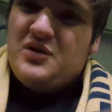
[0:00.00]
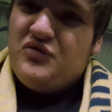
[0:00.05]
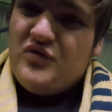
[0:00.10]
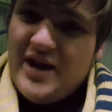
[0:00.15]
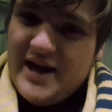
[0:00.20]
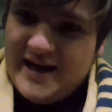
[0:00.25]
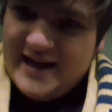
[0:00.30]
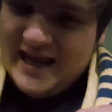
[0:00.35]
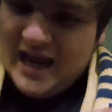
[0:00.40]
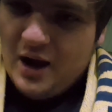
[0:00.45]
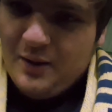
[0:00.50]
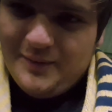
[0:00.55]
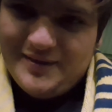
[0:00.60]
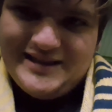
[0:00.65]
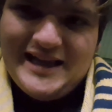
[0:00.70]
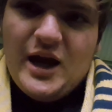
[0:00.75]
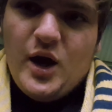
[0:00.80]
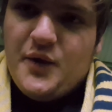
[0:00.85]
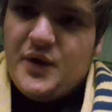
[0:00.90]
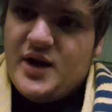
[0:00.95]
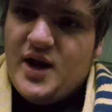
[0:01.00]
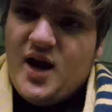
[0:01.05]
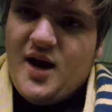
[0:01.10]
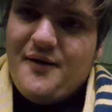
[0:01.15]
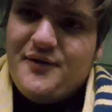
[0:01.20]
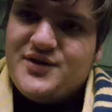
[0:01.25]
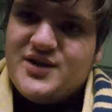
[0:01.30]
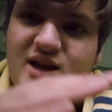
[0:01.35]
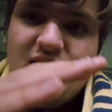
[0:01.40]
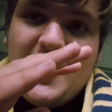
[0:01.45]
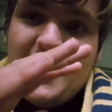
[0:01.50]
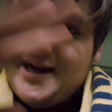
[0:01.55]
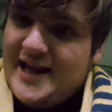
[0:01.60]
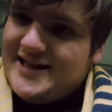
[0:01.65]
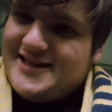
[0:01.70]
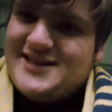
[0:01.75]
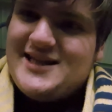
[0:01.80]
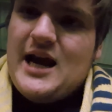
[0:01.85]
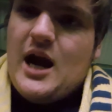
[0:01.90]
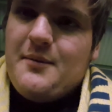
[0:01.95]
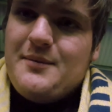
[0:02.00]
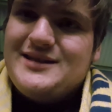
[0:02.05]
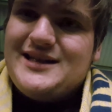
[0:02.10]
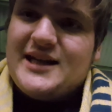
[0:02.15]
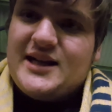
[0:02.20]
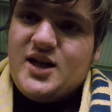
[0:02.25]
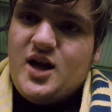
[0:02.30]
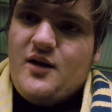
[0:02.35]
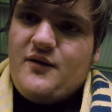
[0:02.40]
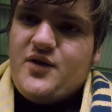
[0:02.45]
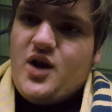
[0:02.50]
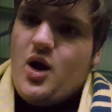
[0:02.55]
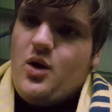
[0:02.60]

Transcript: would really help settle the nerves. Let's see how the second half